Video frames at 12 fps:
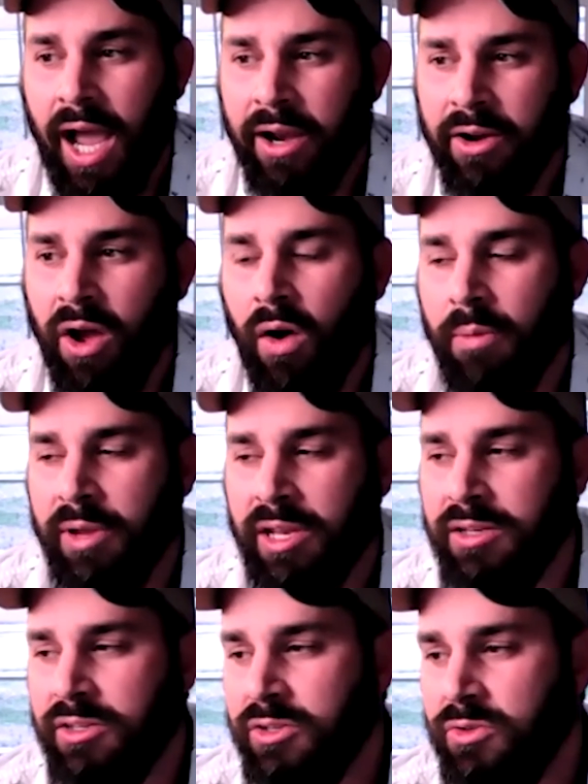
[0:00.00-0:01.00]
don't know. I
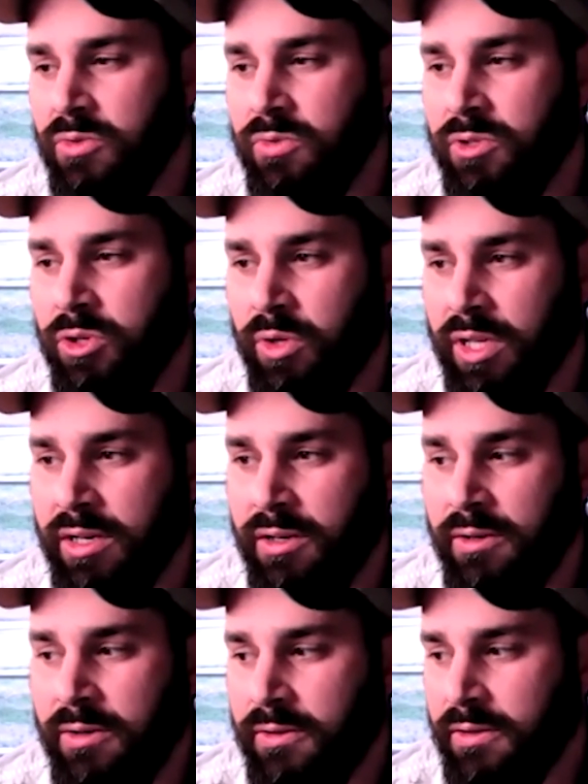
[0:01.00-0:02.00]
mean, you
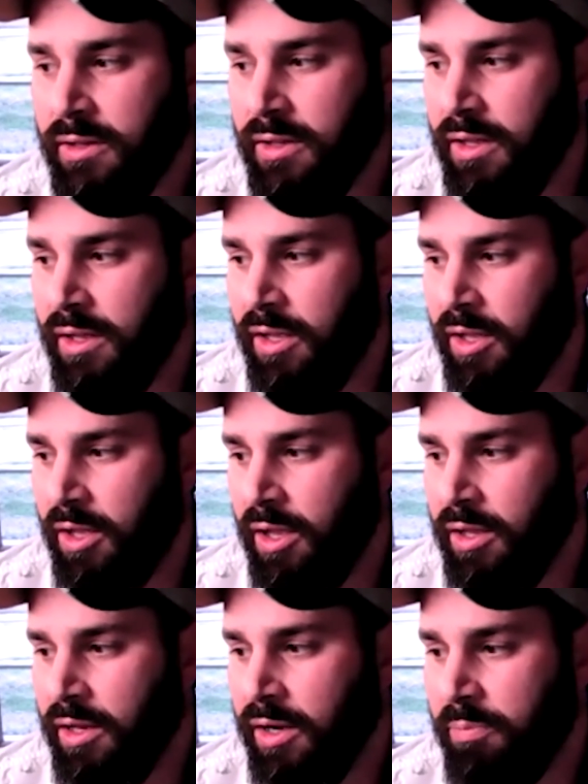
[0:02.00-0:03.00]
can
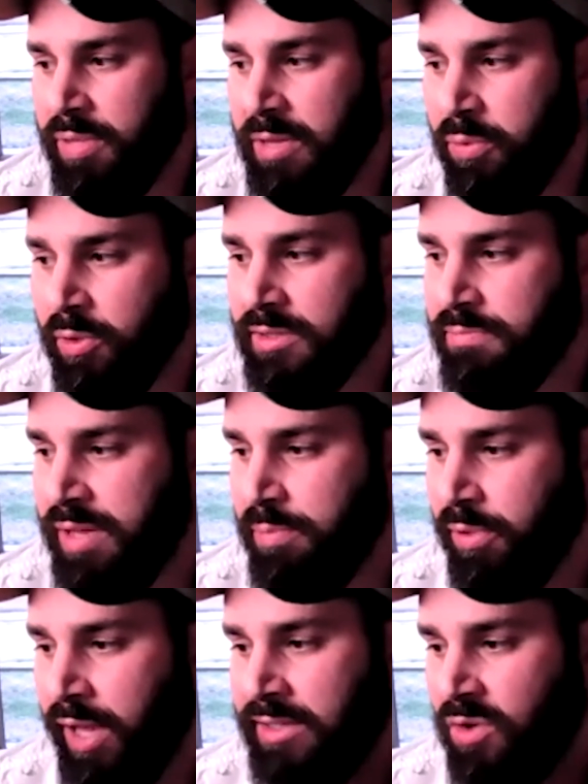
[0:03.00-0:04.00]
people
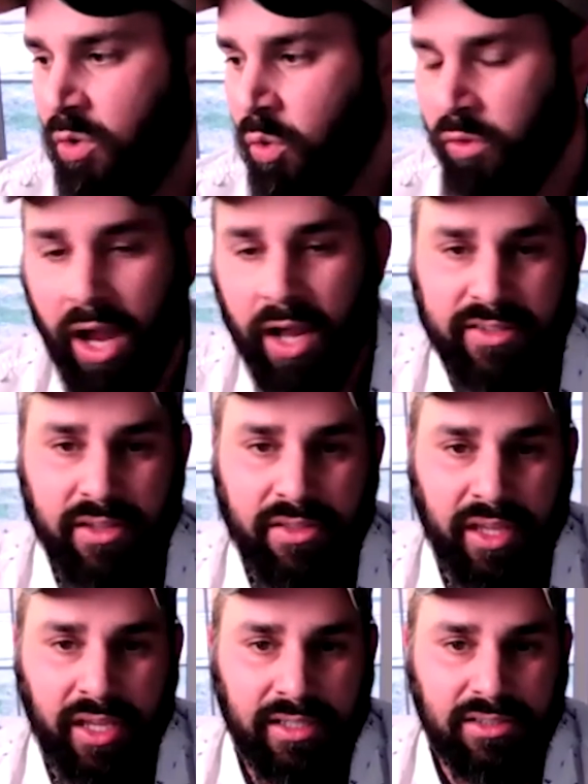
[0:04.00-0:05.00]
like to hold on to
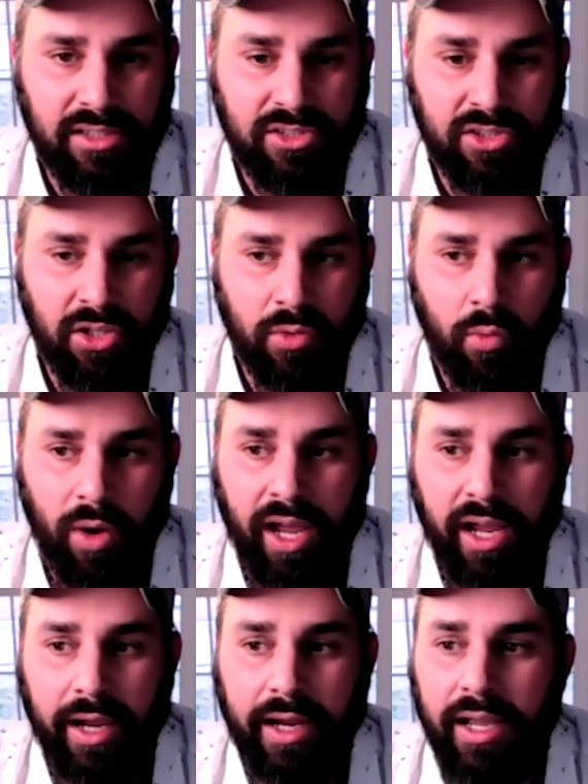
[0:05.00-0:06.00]
things a certain
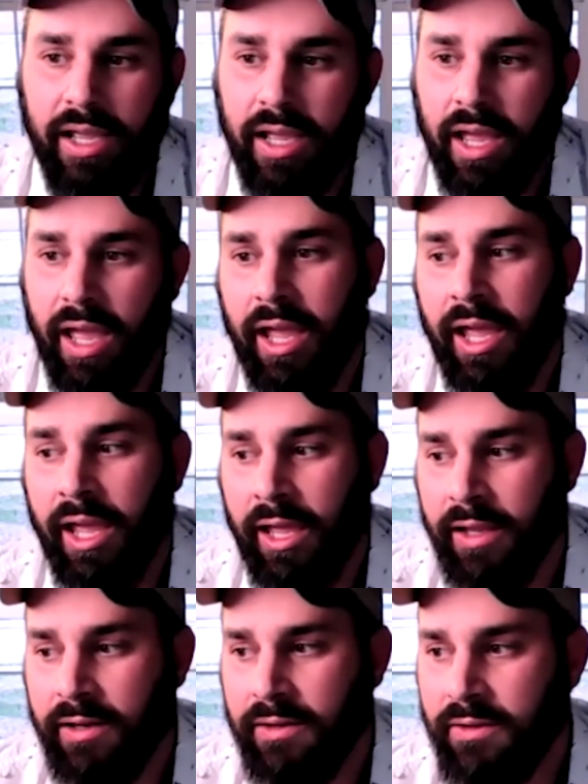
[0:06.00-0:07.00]
way,
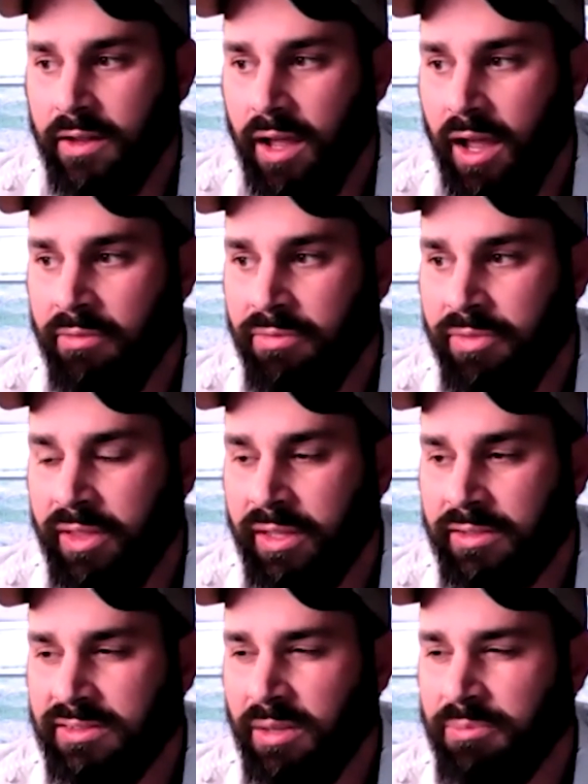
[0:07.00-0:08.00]
and I think
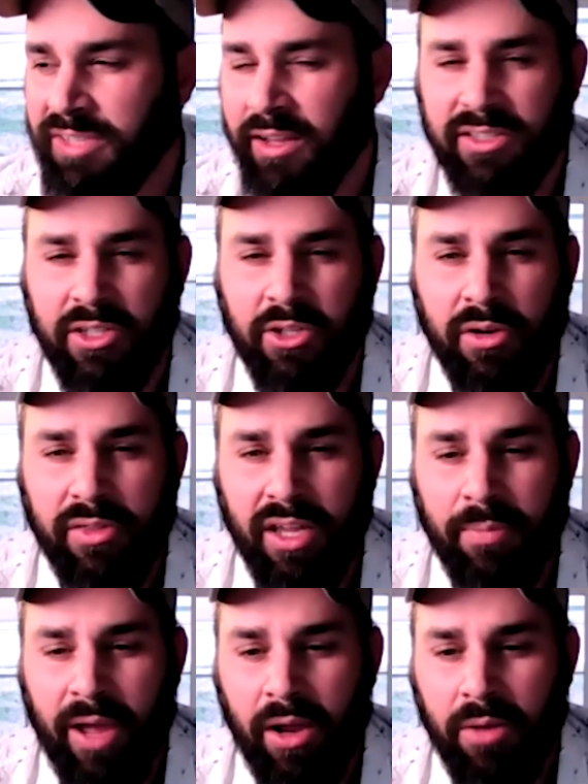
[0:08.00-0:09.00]
sometimes it's a good thing
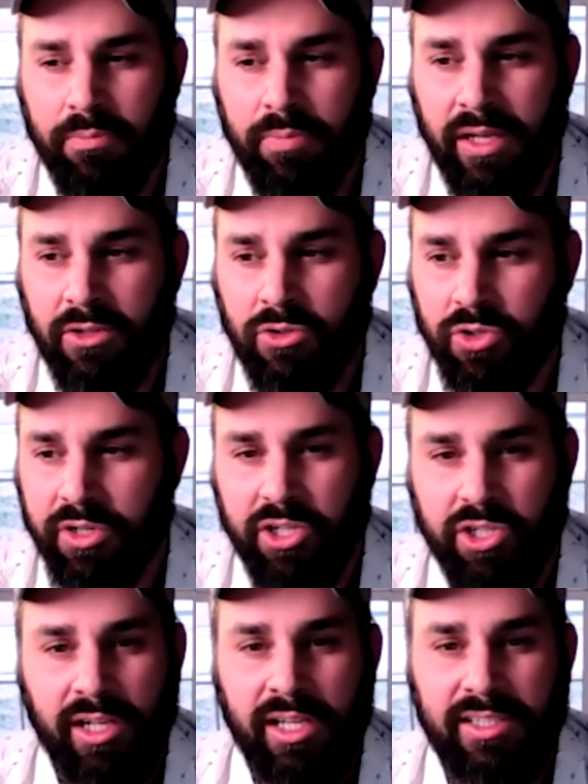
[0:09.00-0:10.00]
about being
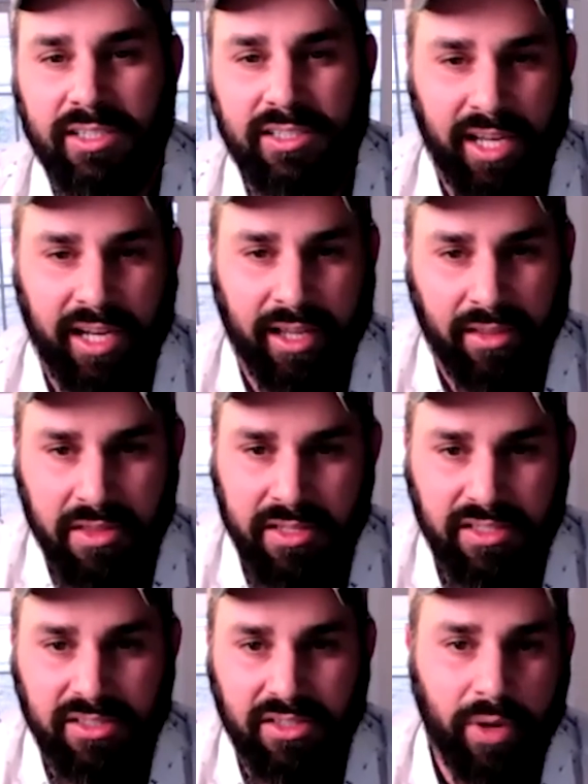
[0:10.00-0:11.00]
traditionalist and saying like
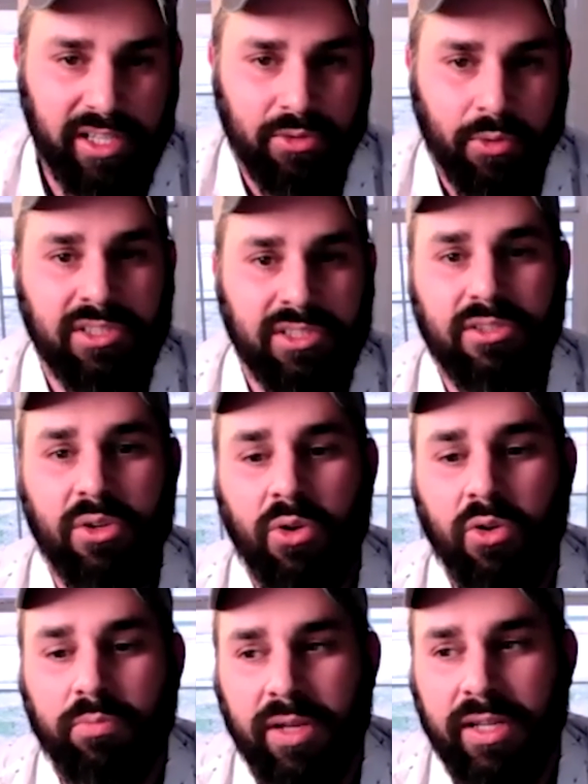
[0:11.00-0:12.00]
this is the way stories are
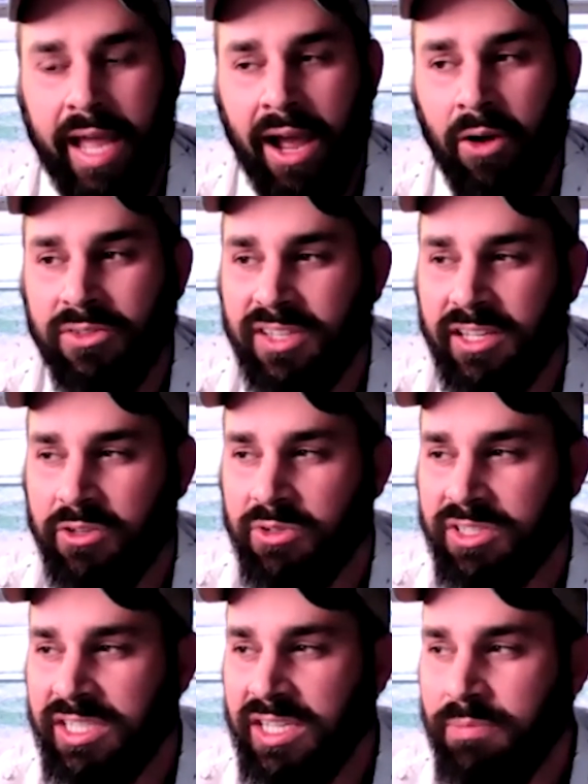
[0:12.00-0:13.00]
told. But now it's like you
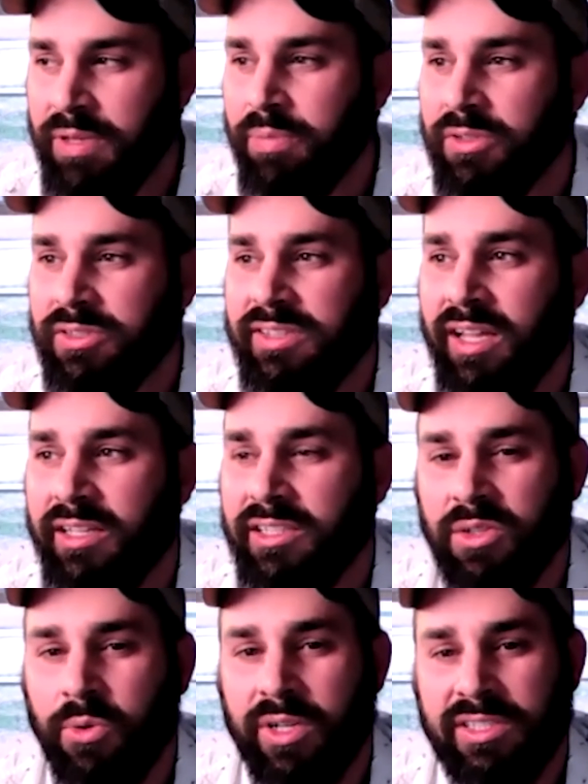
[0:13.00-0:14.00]
see people telling
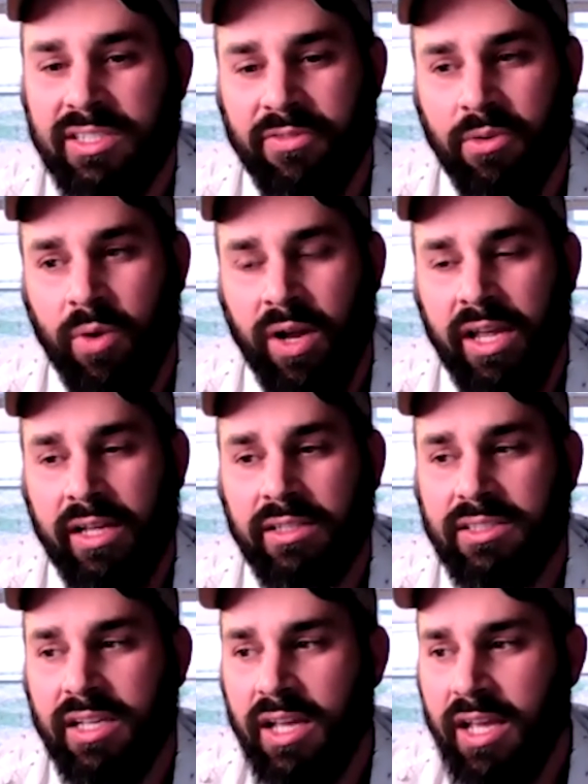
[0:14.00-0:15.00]
stories in different
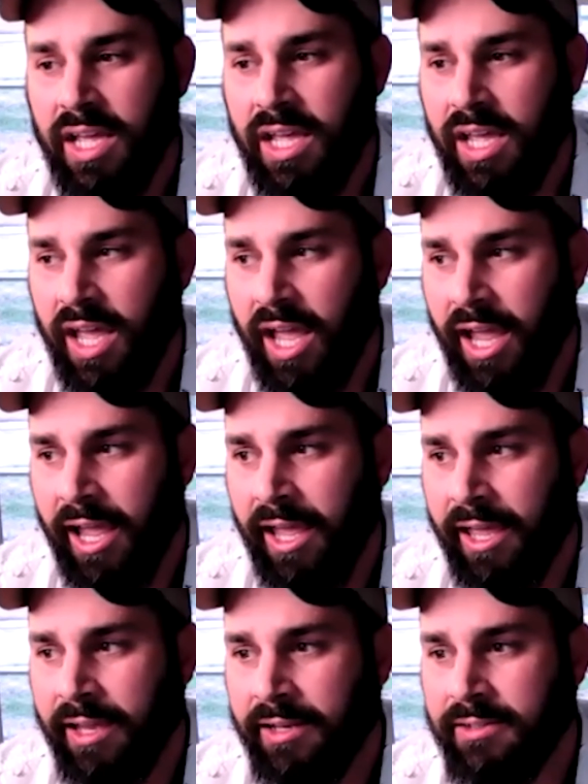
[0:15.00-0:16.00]
ways,
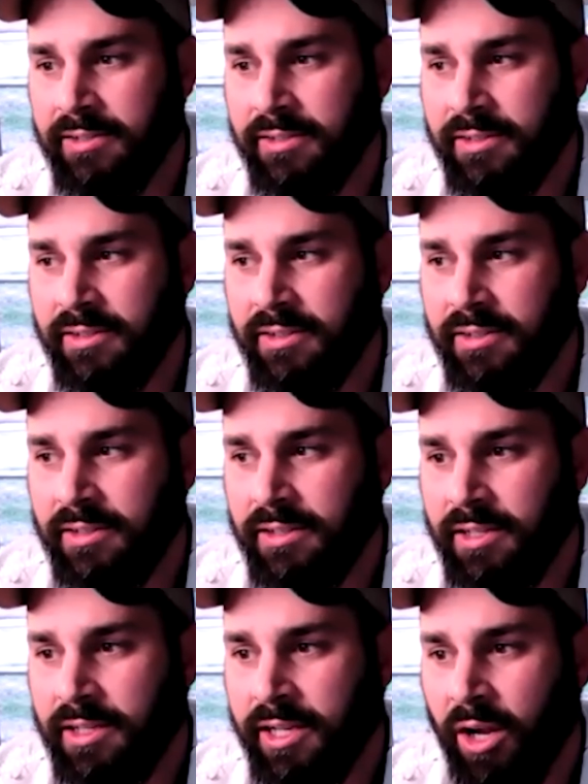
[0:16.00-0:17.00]
and
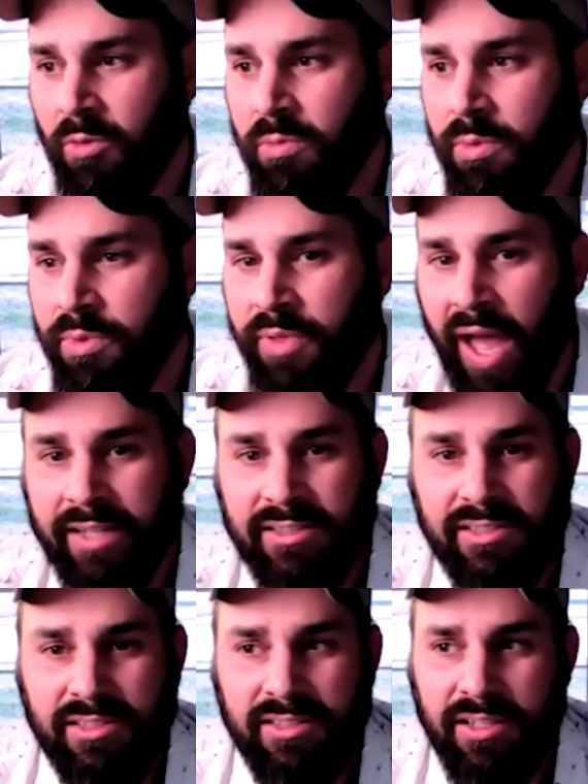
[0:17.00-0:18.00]

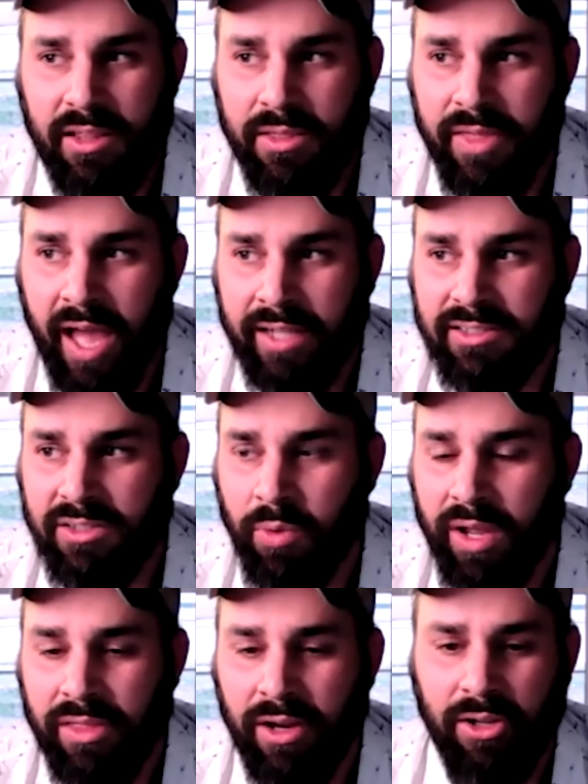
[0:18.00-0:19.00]
that's the
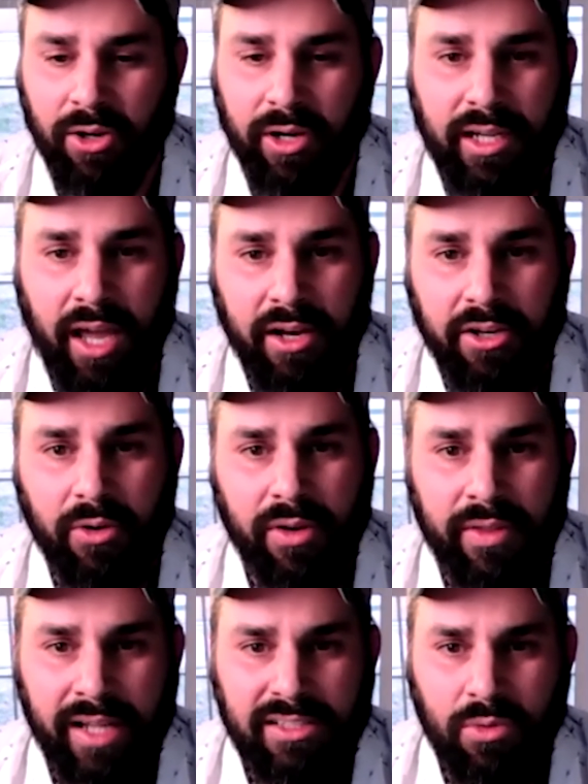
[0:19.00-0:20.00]
way they're learning how to do it, and
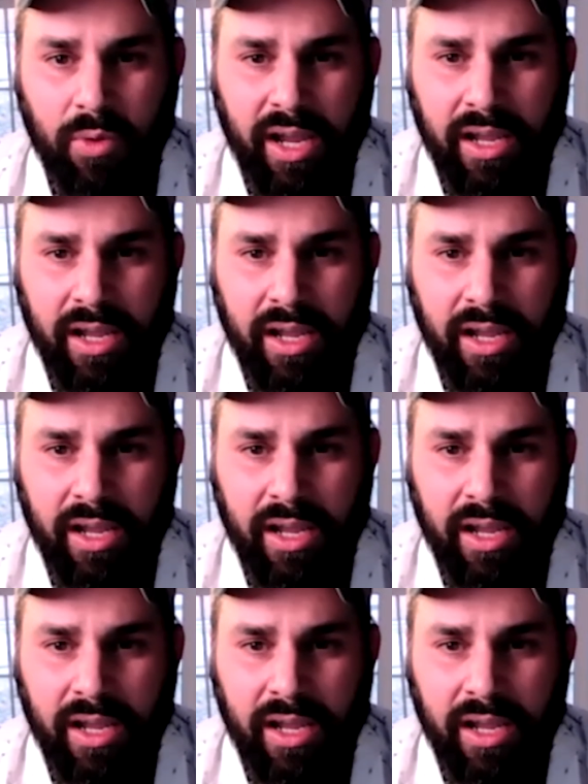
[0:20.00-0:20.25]
that's the way